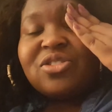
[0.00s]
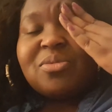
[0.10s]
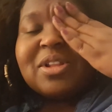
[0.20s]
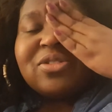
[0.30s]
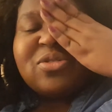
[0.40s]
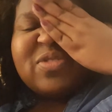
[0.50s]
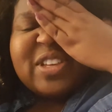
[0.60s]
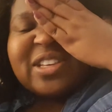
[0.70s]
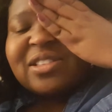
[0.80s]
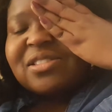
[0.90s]
you know, my little
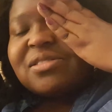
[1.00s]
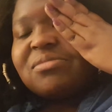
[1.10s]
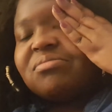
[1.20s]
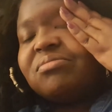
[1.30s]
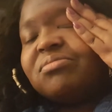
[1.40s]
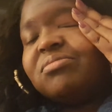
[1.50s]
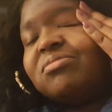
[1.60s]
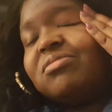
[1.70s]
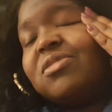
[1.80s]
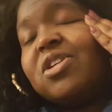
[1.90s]
bits
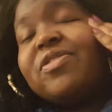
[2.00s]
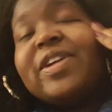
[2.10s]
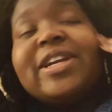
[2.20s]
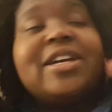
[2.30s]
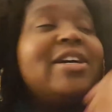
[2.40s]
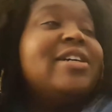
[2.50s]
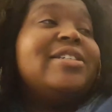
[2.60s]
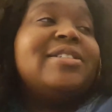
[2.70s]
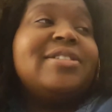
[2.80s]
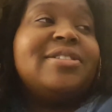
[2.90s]
all right
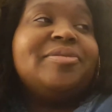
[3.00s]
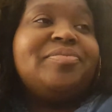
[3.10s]
guys